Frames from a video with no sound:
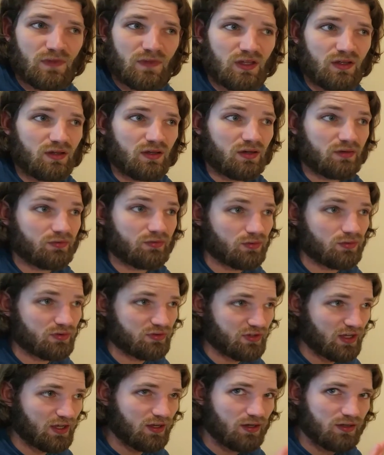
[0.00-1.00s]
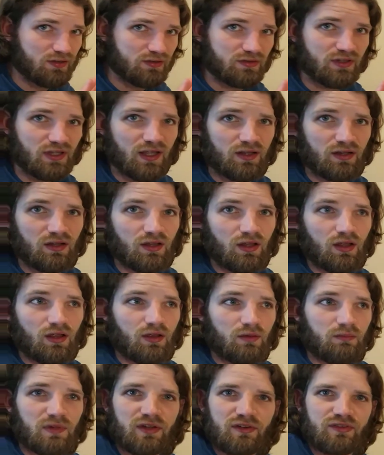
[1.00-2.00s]
and of course I honored that
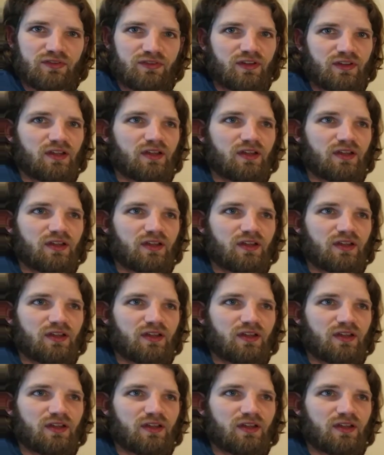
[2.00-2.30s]
because